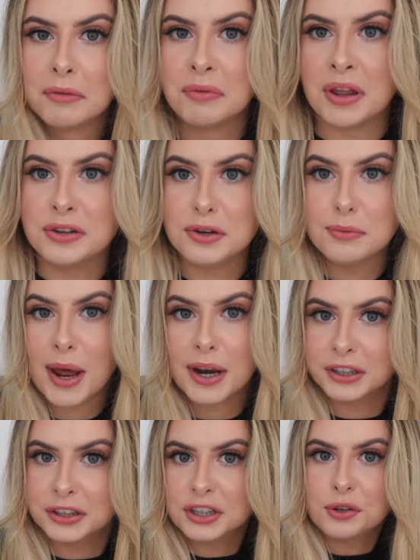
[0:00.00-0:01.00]
they do
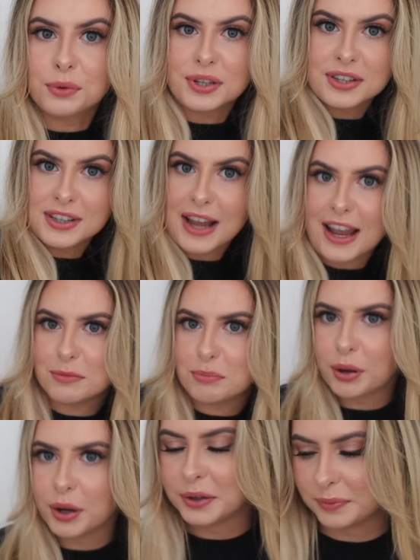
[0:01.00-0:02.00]
manage to escape.
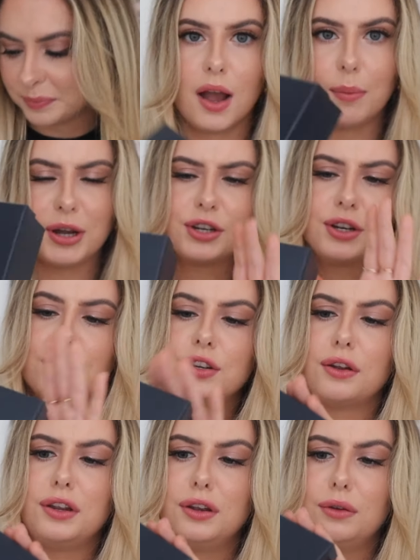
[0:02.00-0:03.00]
I'm actually going to
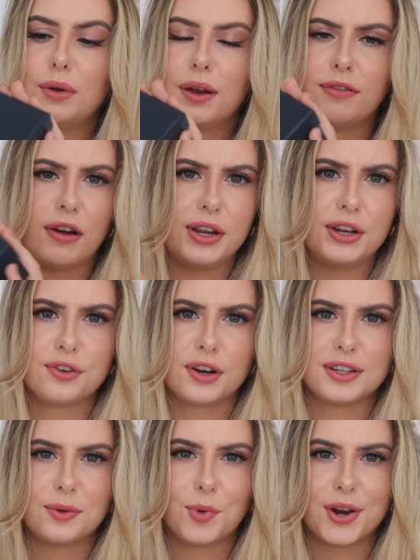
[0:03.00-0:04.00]
show you a very
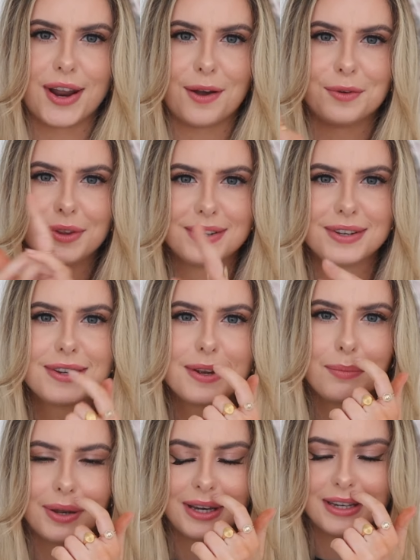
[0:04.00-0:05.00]
interesting one now. This is
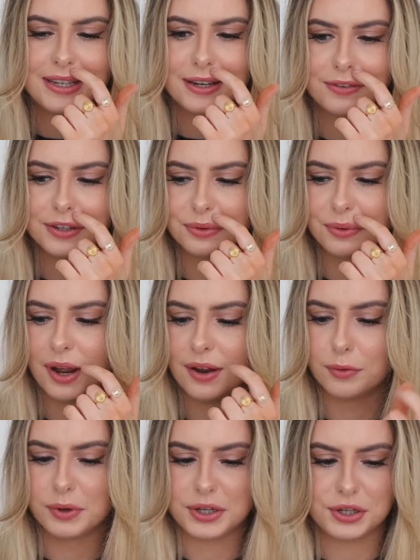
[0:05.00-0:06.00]
completely different to what I've
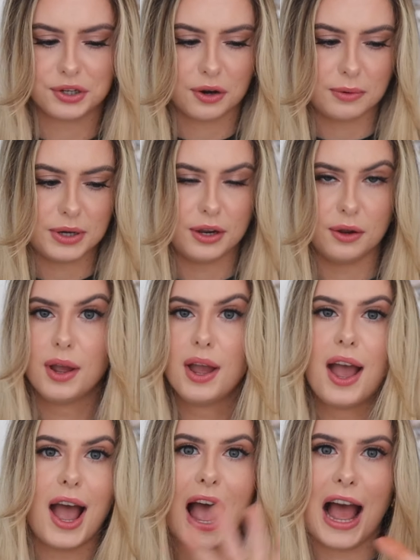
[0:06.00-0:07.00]
already shown you
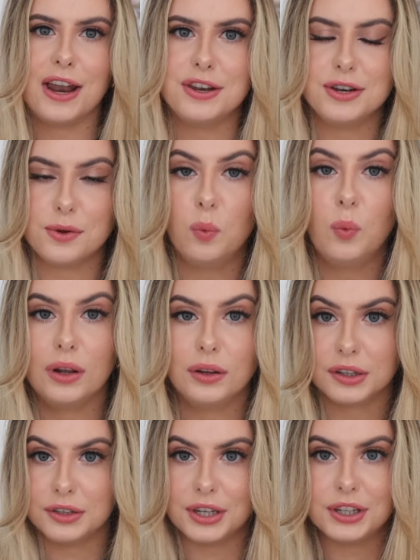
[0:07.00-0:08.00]
and will
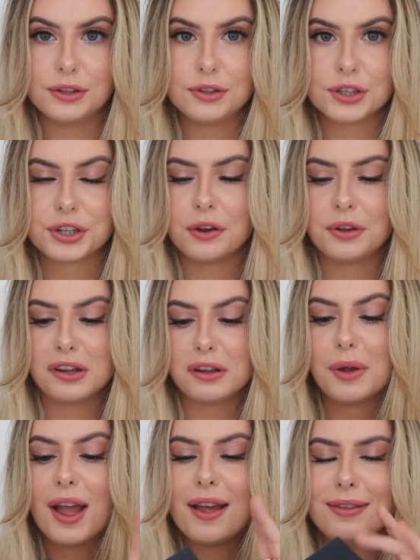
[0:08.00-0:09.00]
continue to show
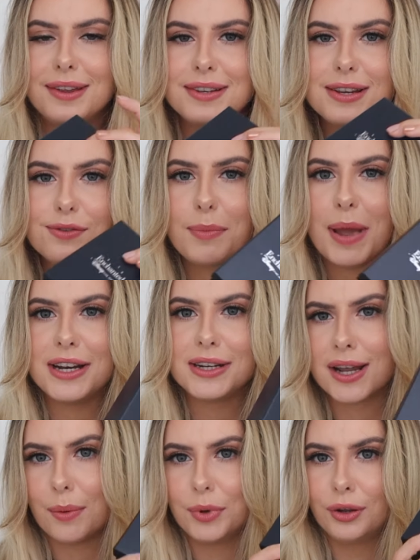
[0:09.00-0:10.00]
you. This is from H.
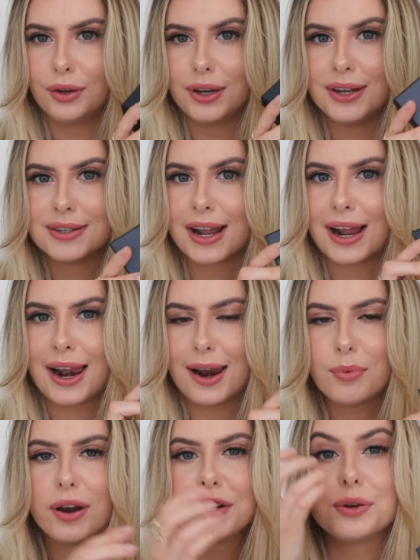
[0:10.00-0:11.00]
Samuel and it is a
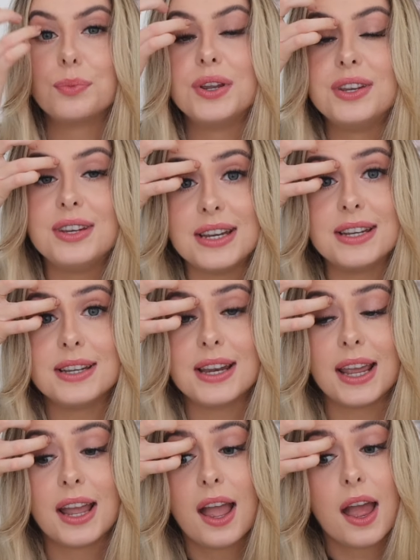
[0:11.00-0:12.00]
collaboration with
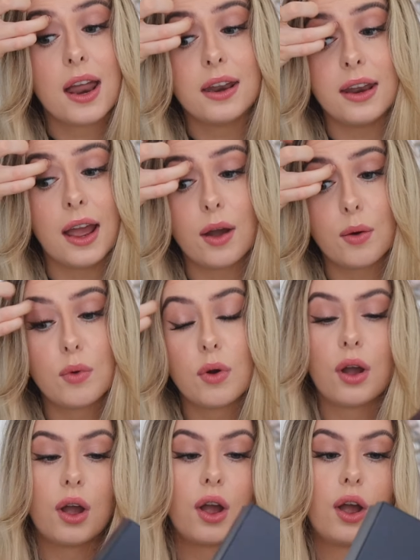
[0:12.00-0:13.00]
Disney. Now,
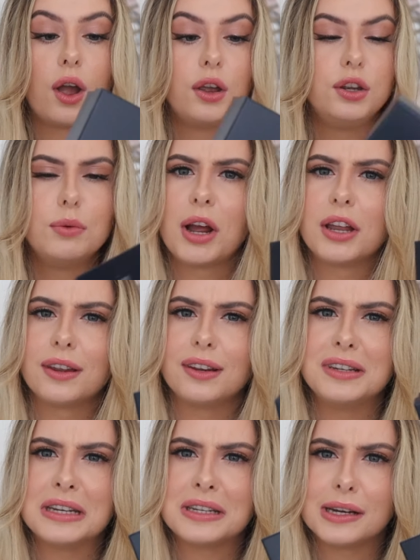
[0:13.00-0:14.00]
uh, you might think
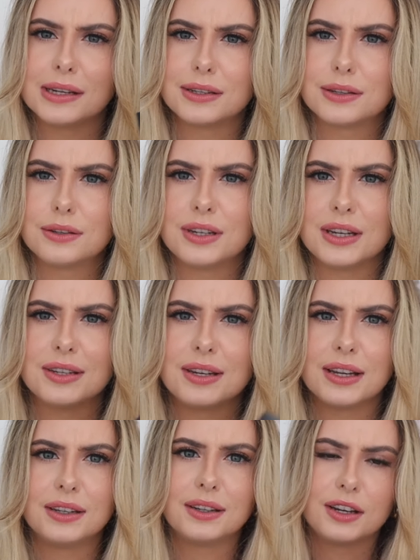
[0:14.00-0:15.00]
Disney is
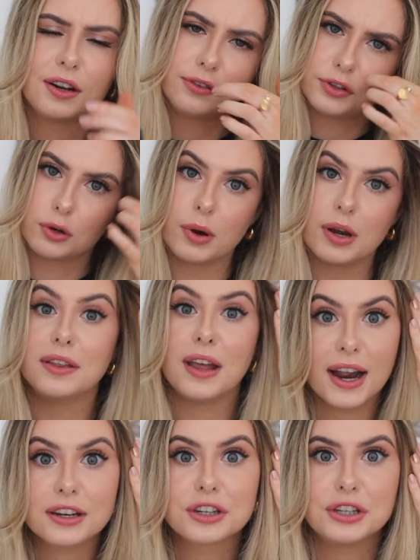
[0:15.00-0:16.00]
Disney, they don't have jewellery. They
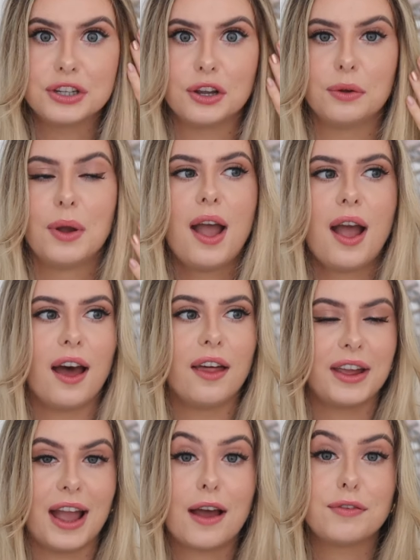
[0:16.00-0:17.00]
actually do, and
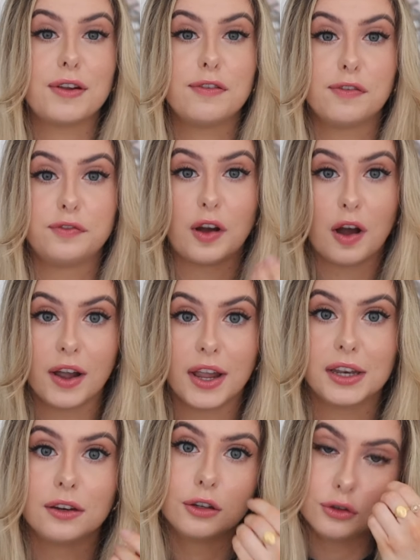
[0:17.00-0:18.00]
they have a
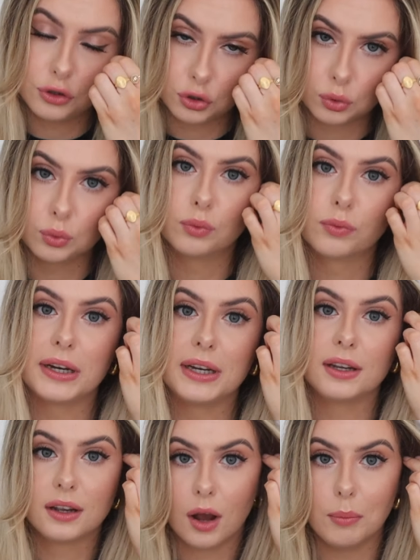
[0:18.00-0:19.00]
fine
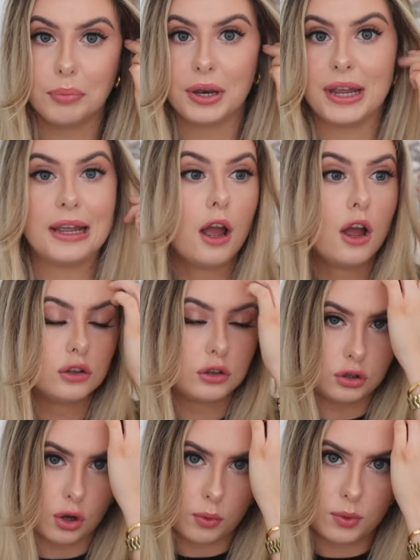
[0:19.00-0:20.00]
jewellery company.
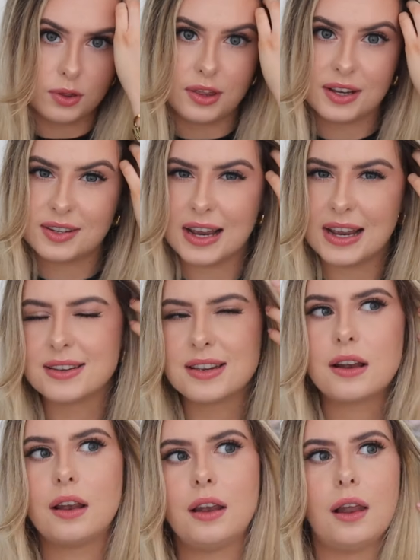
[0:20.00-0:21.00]
So this
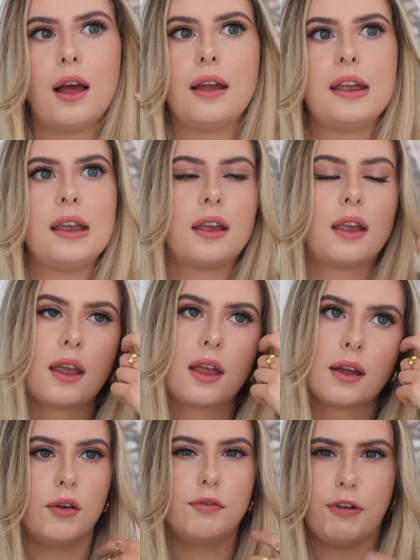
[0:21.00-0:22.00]
isn't like
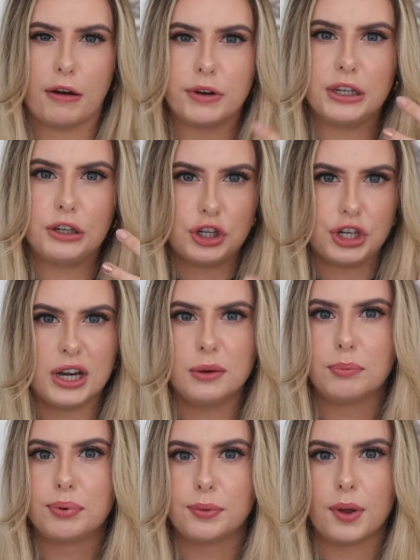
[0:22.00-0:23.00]
very
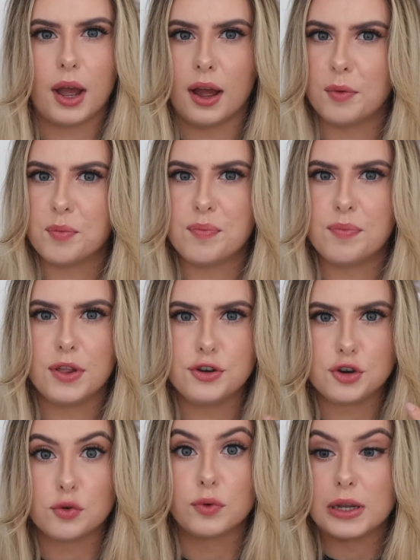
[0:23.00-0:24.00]
cheap um,
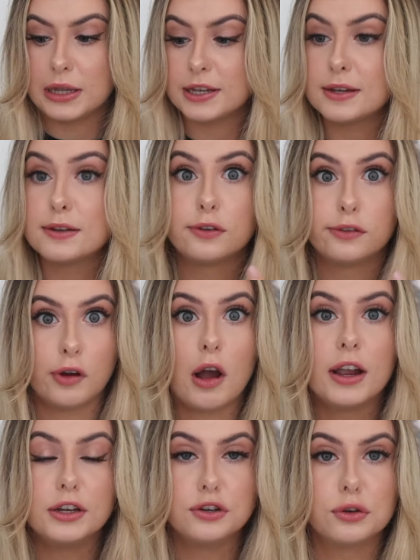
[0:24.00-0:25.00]
jewellery. This is
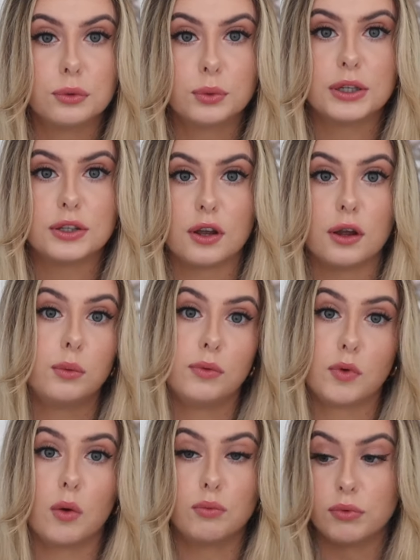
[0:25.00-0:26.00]
fine jewellery. So we've
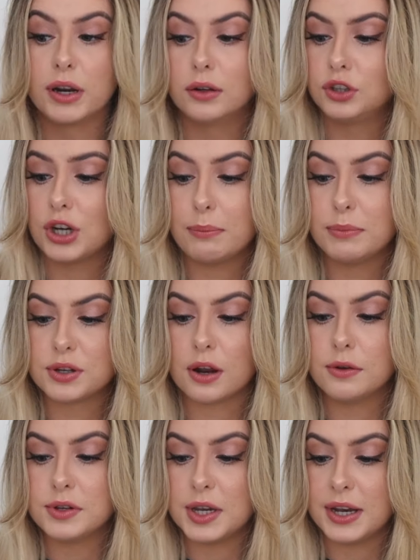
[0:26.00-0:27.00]
got real
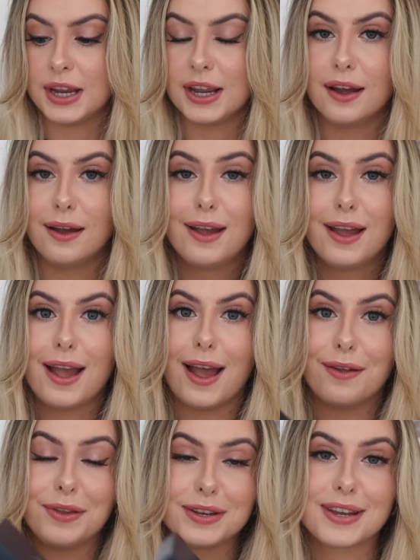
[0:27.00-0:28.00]
gemstones in here
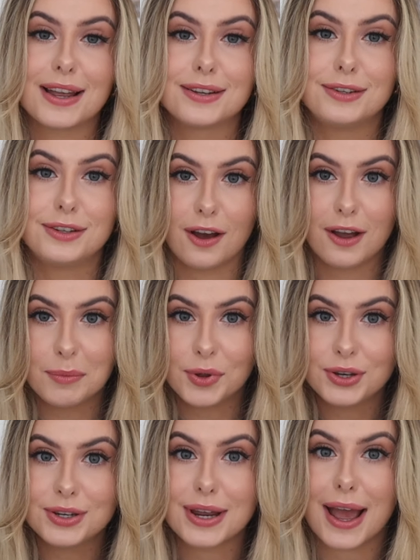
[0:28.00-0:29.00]
and this has
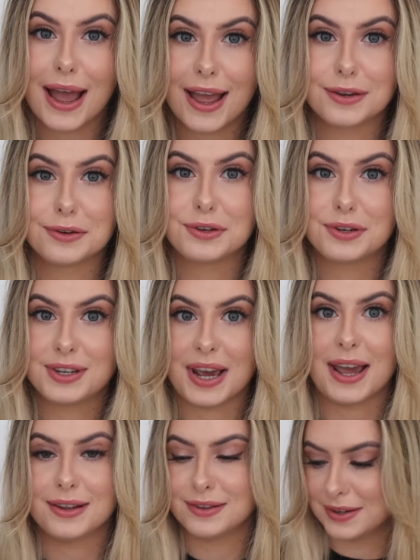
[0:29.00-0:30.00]
diamond and
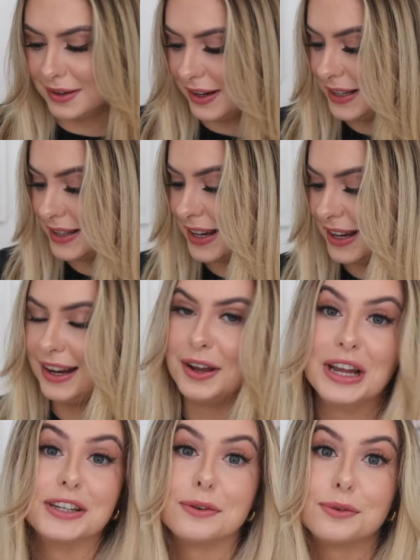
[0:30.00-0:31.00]
tanzanite in
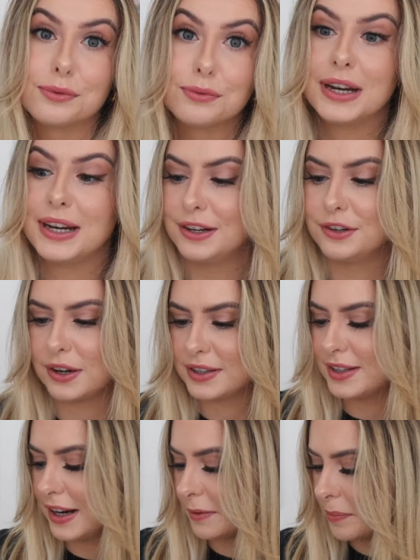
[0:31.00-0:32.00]
it so it's really
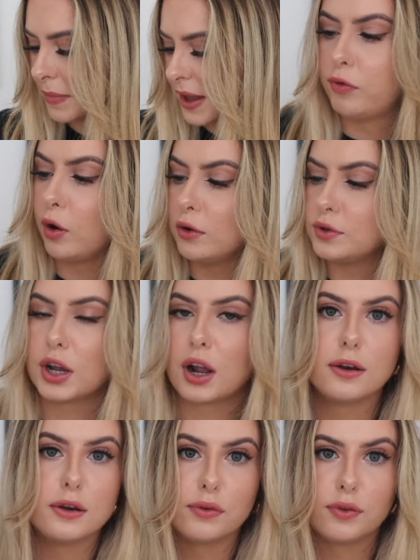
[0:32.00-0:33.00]
interesting follows the
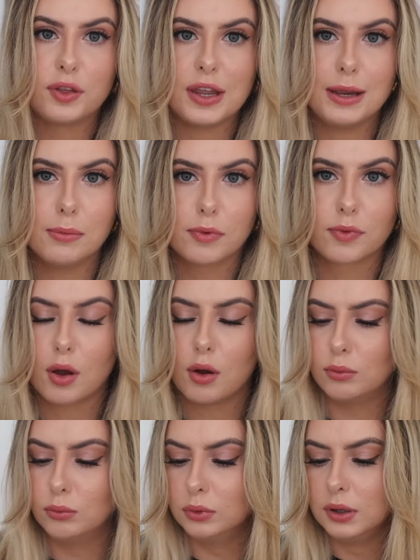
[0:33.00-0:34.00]
kind of theme of the
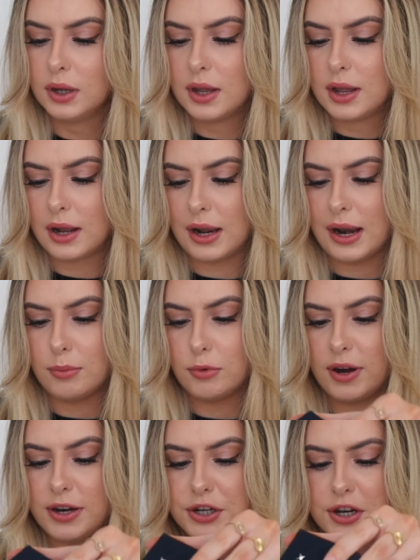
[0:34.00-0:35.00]
whole
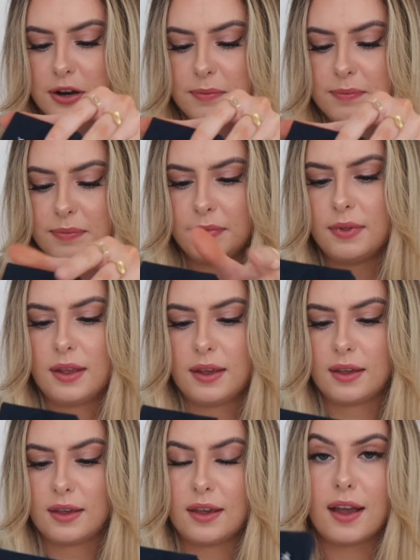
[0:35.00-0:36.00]
collaboration
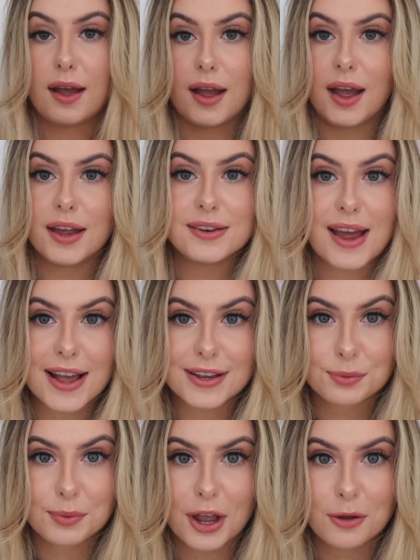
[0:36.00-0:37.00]
and
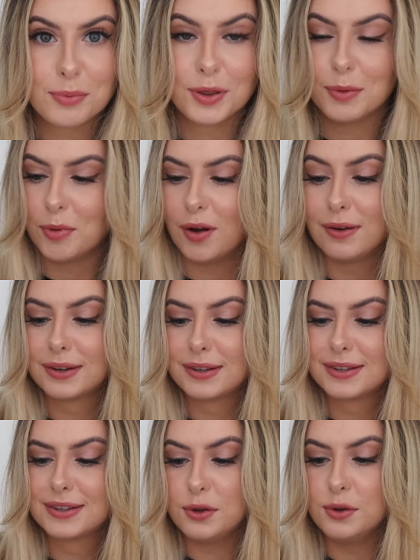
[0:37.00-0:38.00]
as we open the
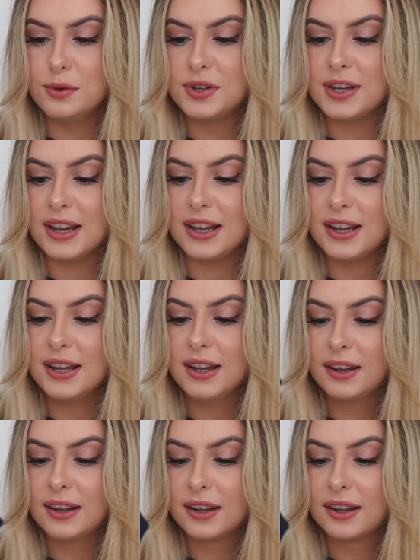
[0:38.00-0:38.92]
box you see